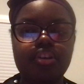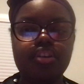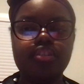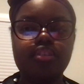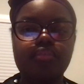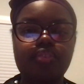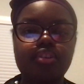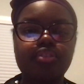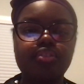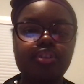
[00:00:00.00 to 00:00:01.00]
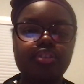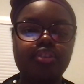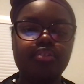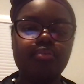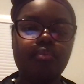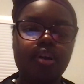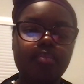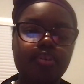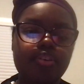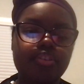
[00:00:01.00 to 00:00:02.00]
So first you listen to one
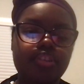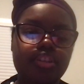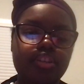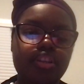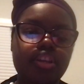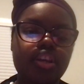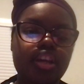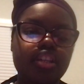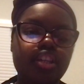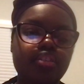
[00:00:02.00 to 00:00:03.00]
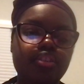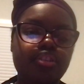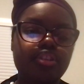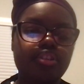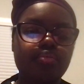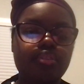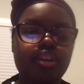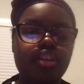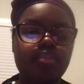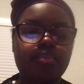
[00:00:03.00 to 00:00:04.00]
person and then you listen to
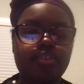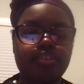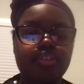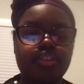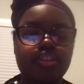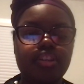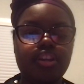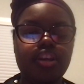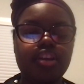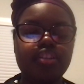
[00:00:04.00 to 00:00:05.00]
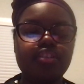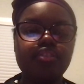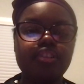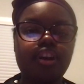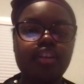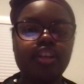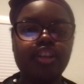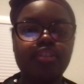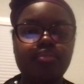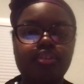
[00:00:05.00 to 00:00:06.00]
another person. So it's kind of like
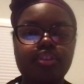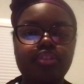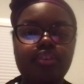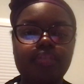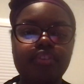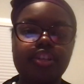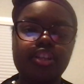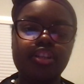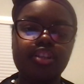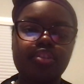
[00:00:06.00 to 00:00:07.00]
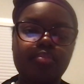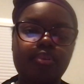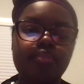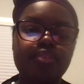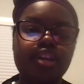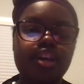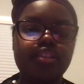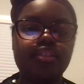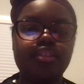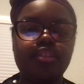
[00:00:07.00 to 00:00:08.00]
you have to listen to both sides
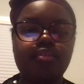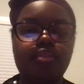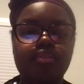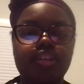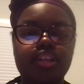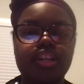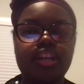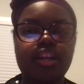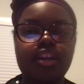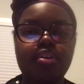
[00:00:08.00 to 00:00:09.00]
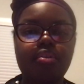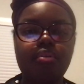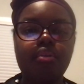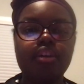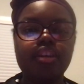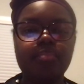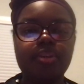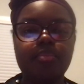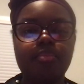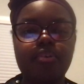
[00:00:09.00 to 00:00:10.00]
of the story. Or it can be
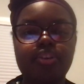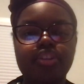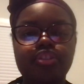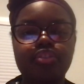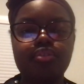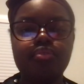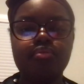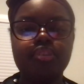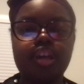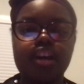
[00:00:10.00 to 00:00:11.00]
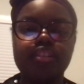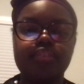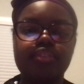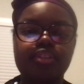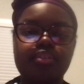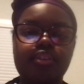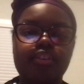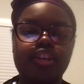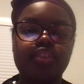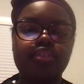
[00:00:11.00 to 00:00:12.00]
more than two sides of the story,
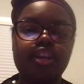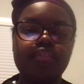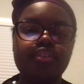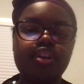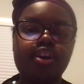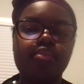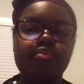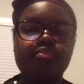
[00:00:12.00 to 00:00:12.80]
you never know.